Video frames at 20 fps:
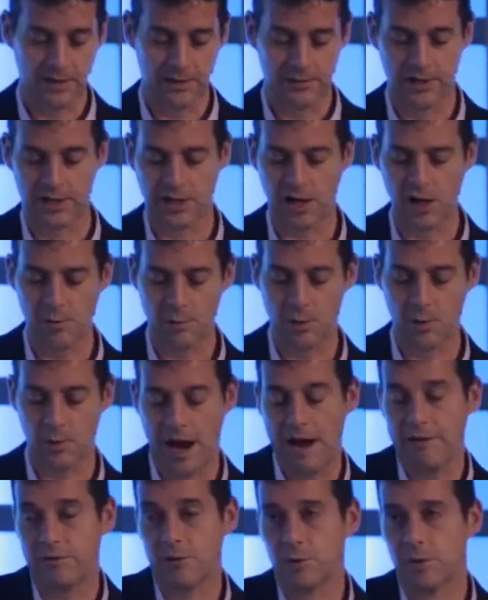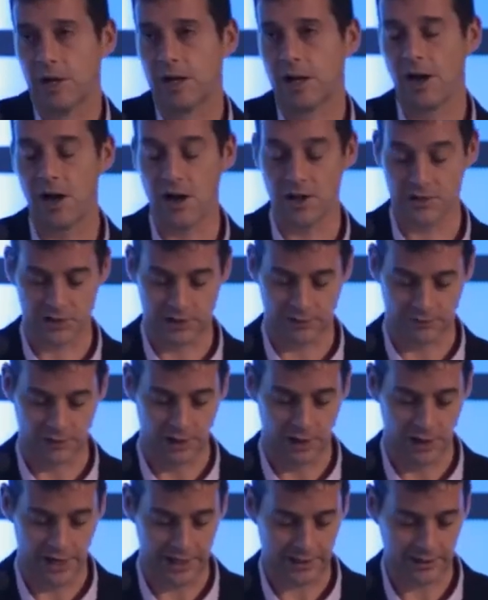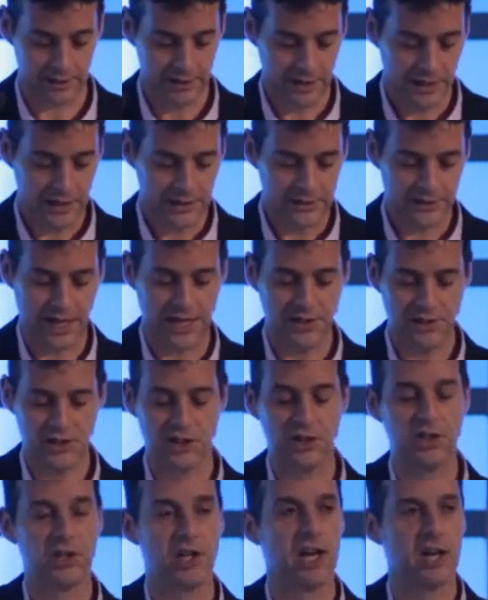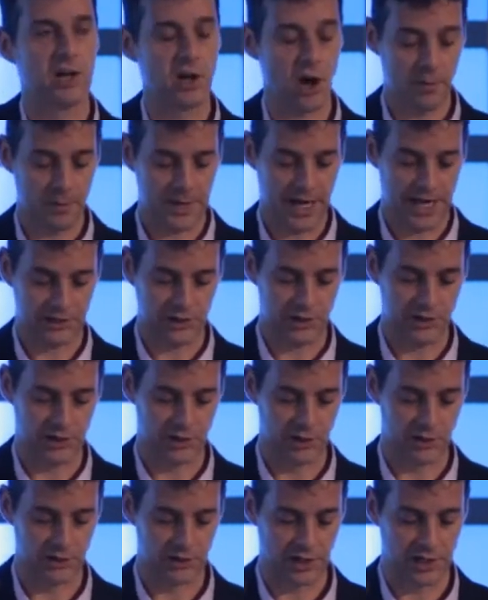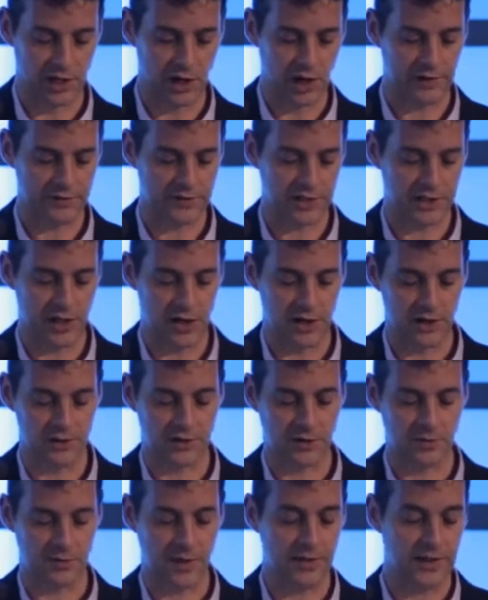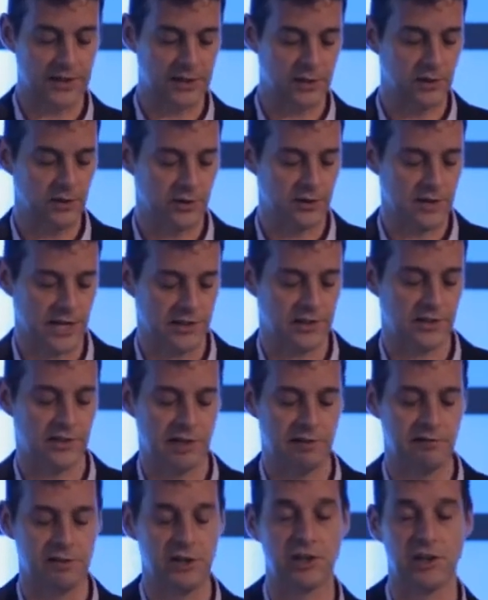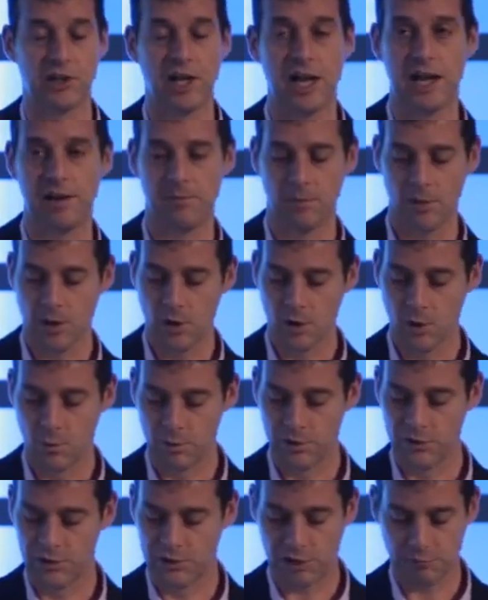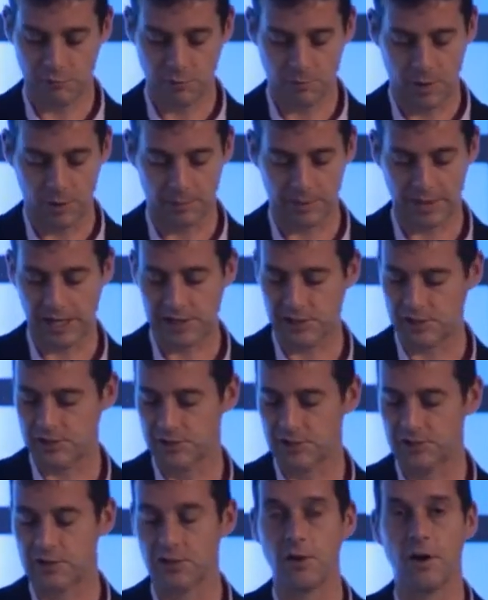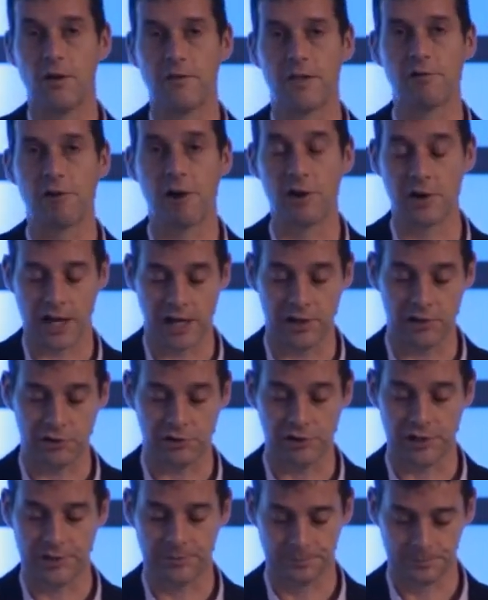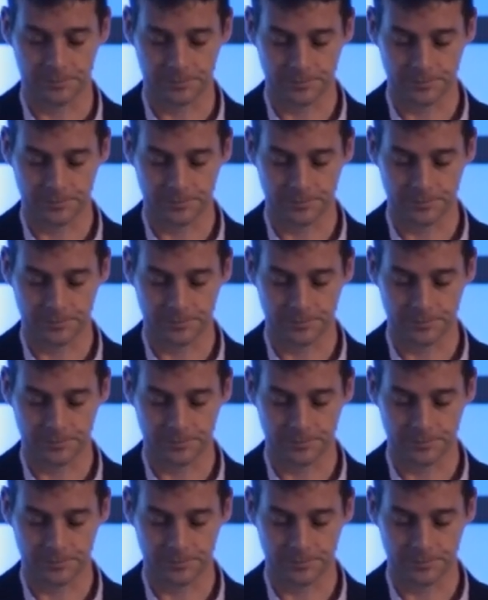The global affluent class, if you like, tends to share common attitudes and lifestyles that they do not necessarily share with the general populations of their own countries.